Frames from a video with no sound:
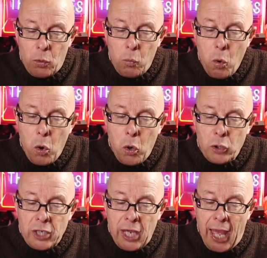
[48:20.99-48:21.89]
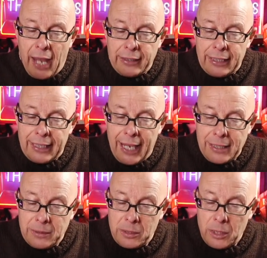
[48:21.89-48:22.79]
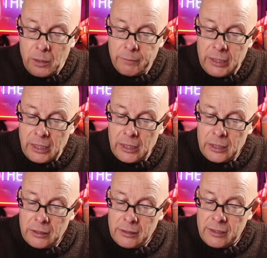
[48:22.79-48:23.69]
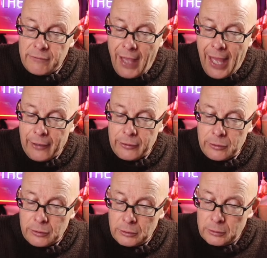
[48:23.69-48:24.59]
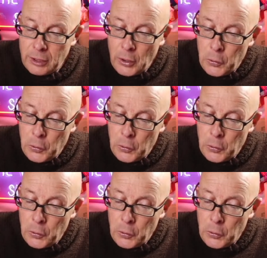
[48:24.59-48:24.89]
warder at the gate of the Earls of Arundel,